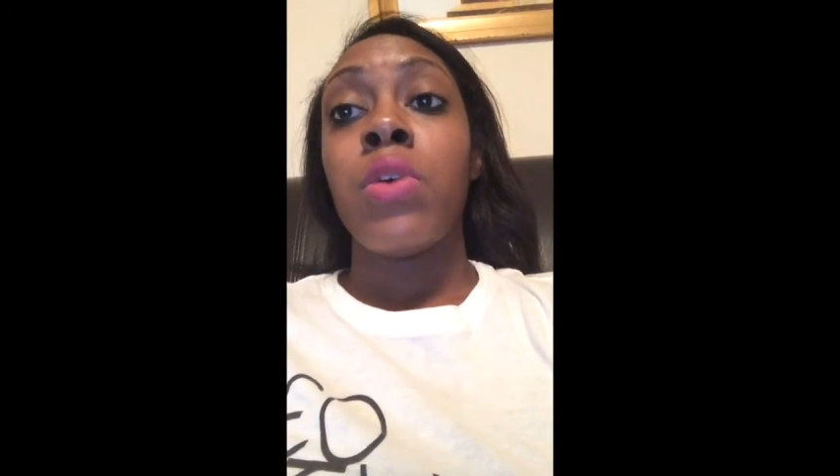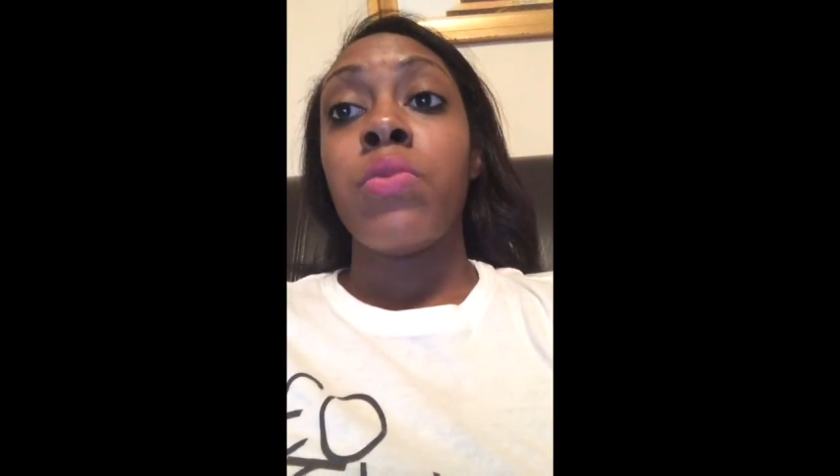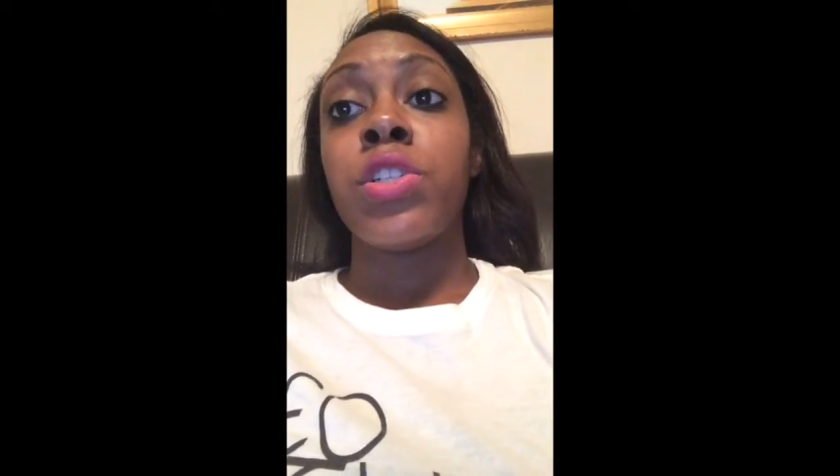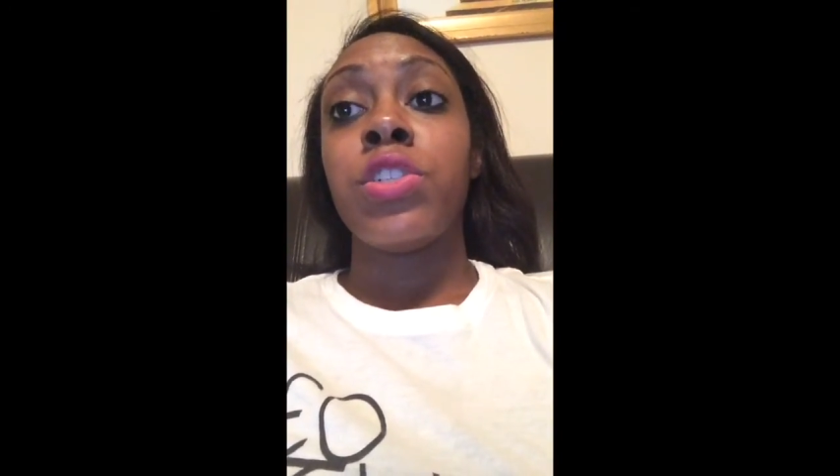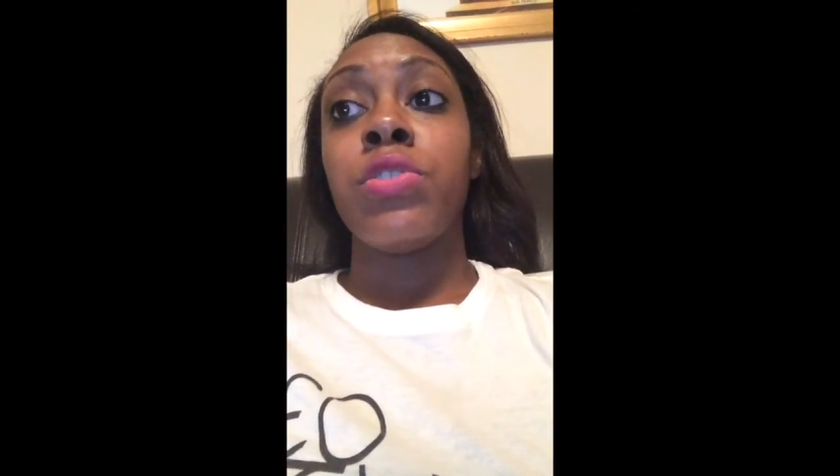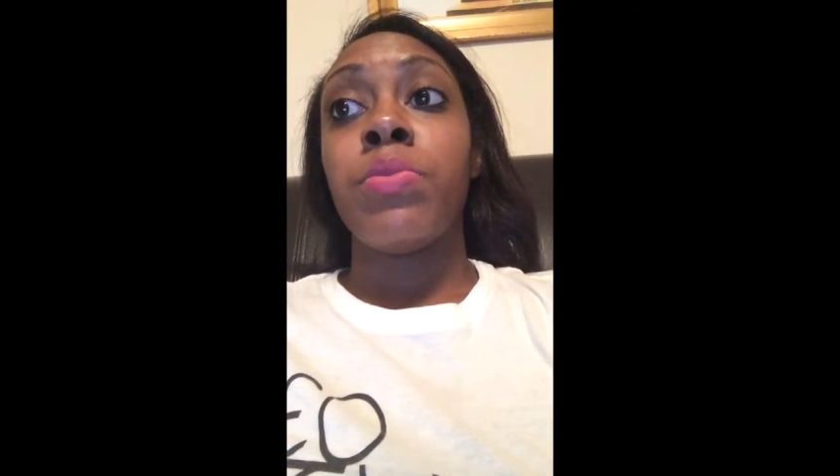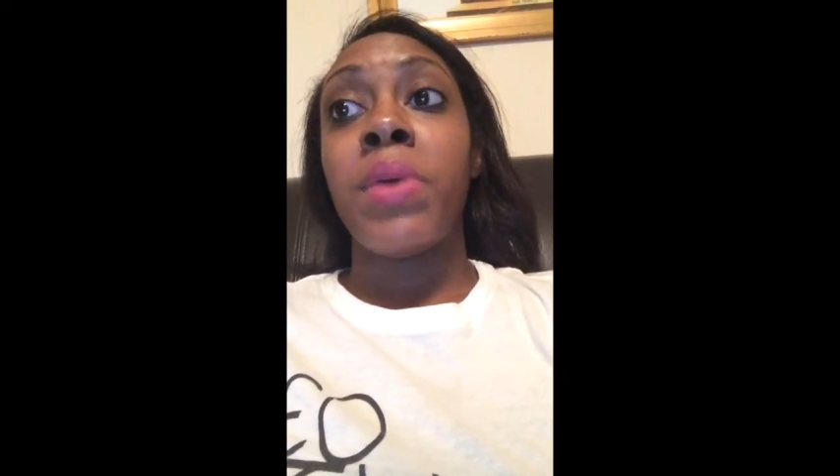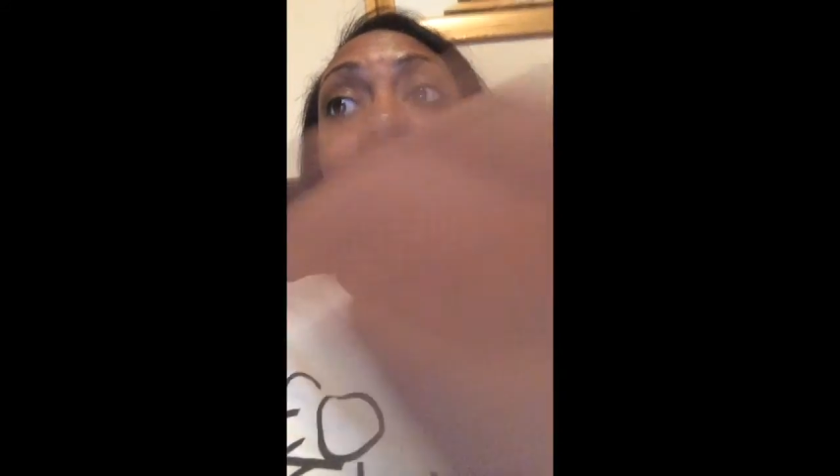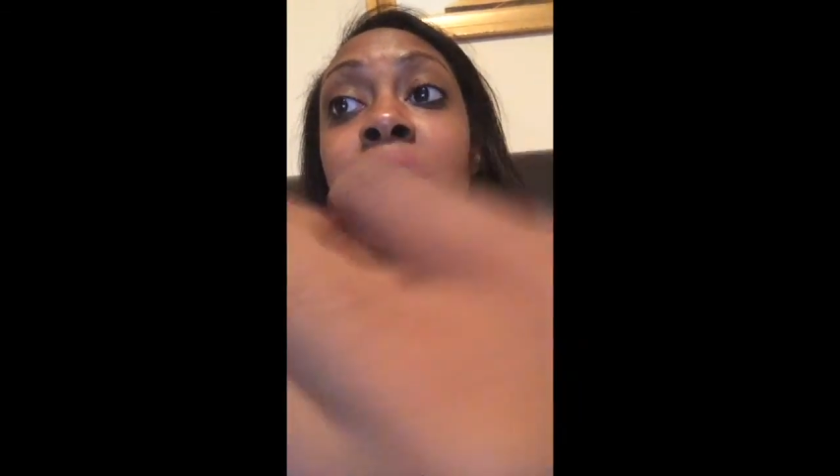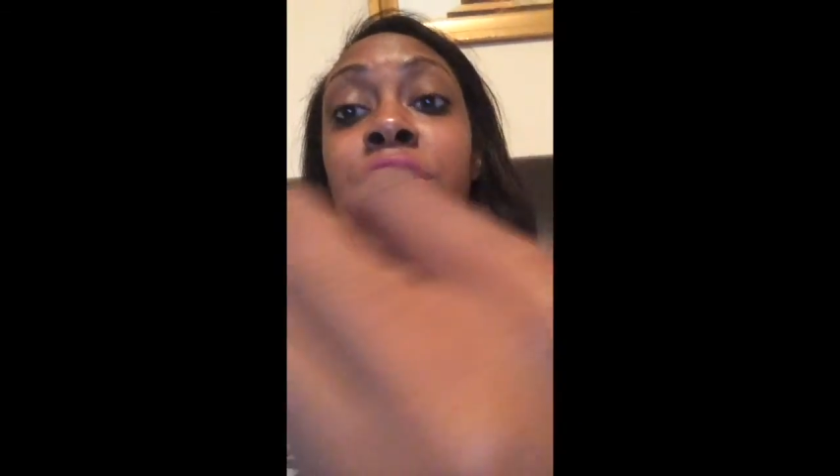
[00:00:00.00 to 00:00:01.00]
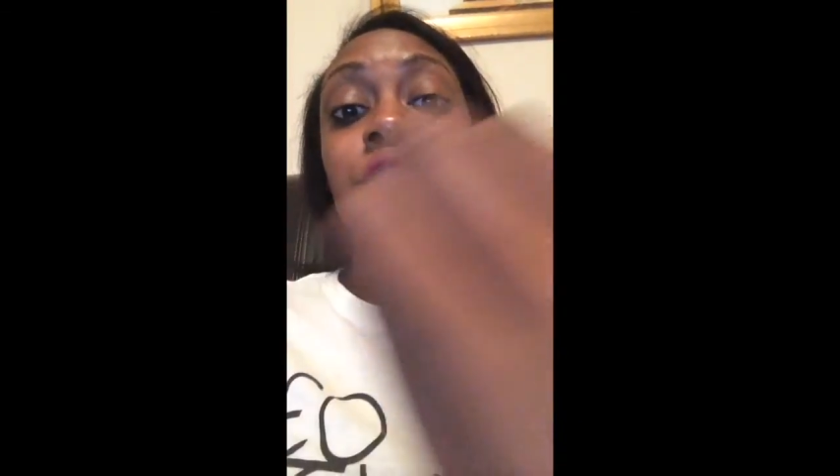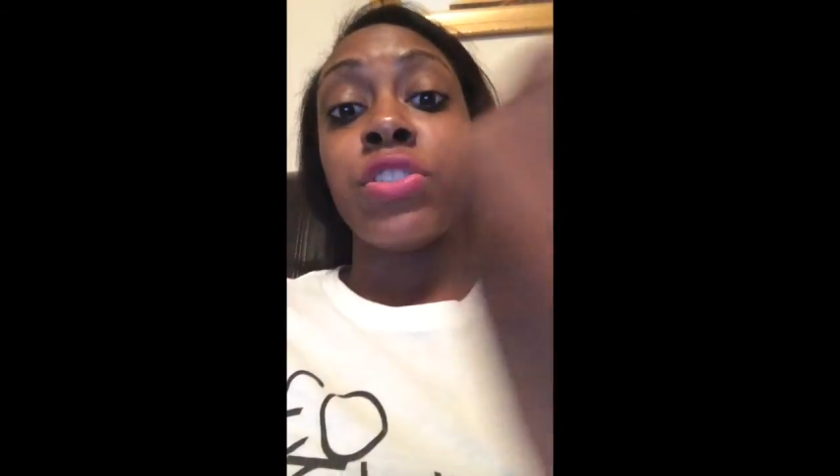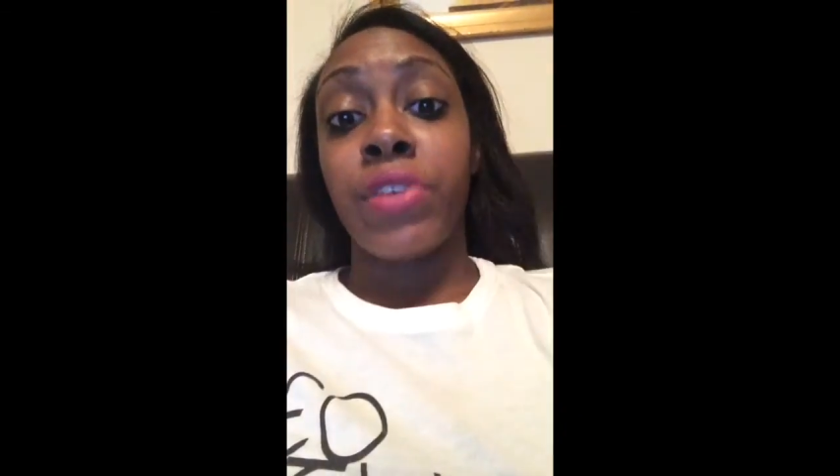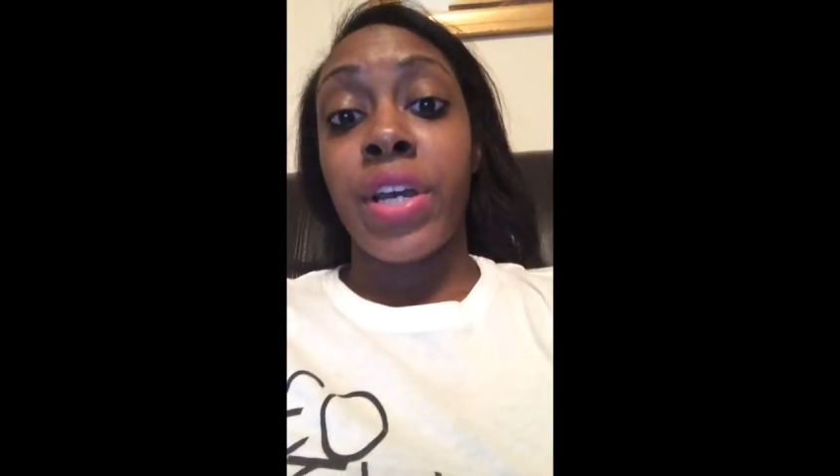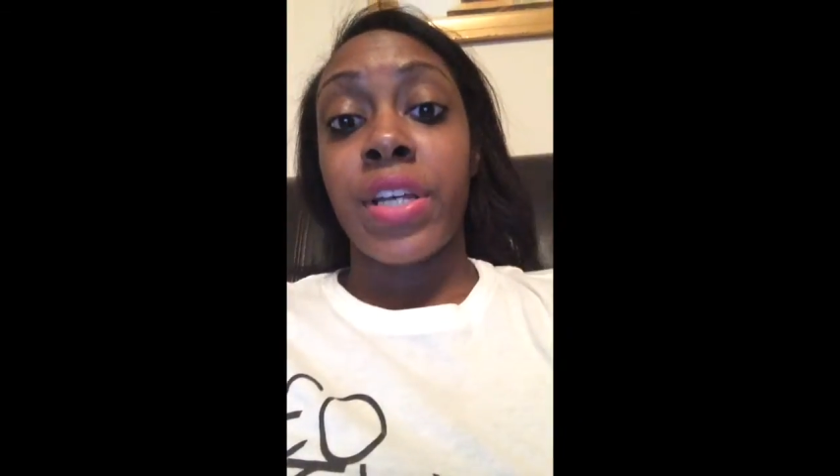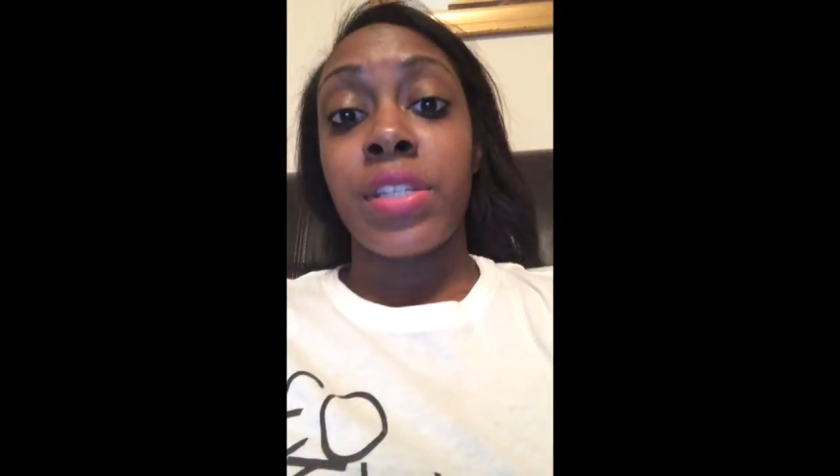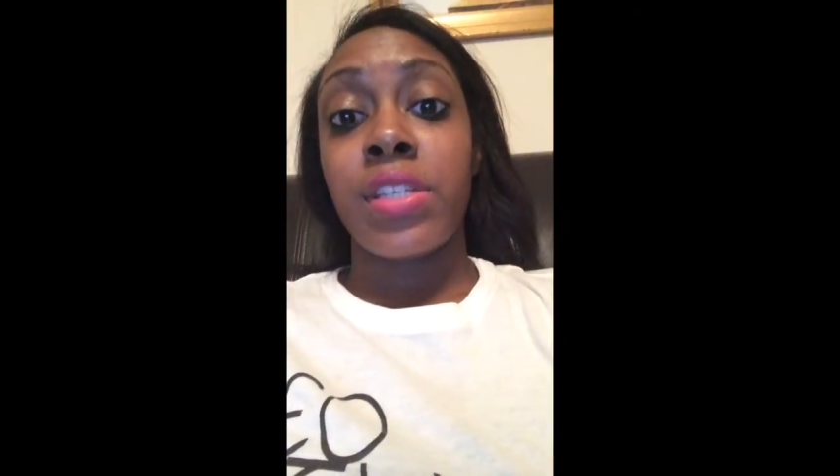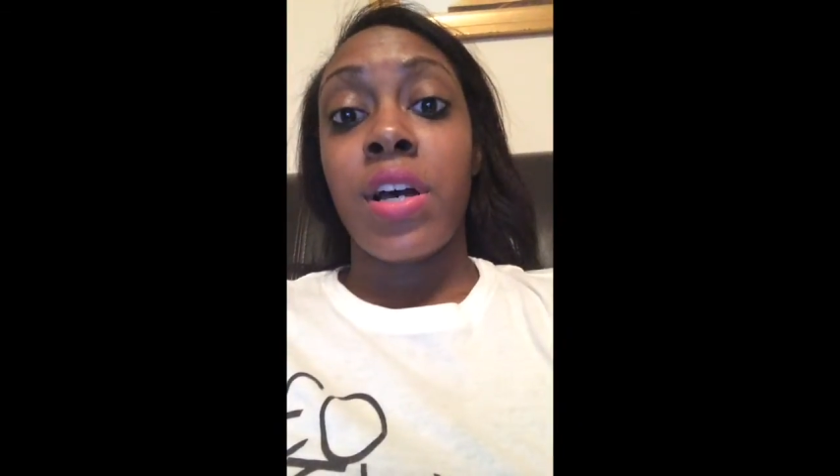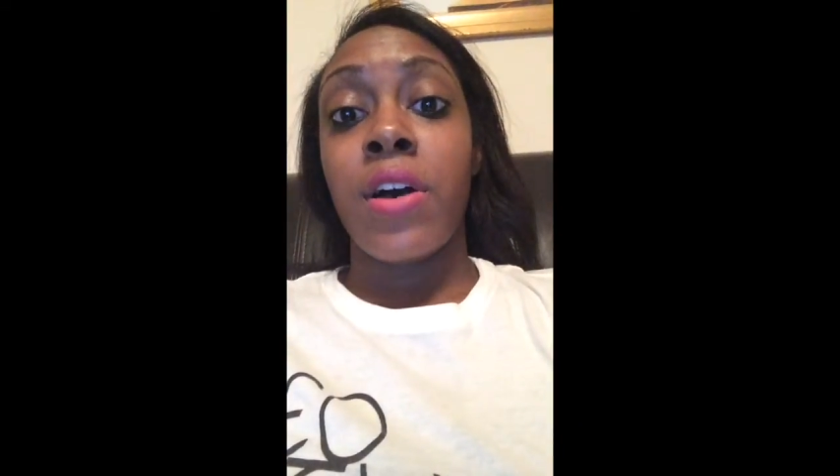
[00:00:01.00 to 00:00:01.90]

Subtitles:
what you may address.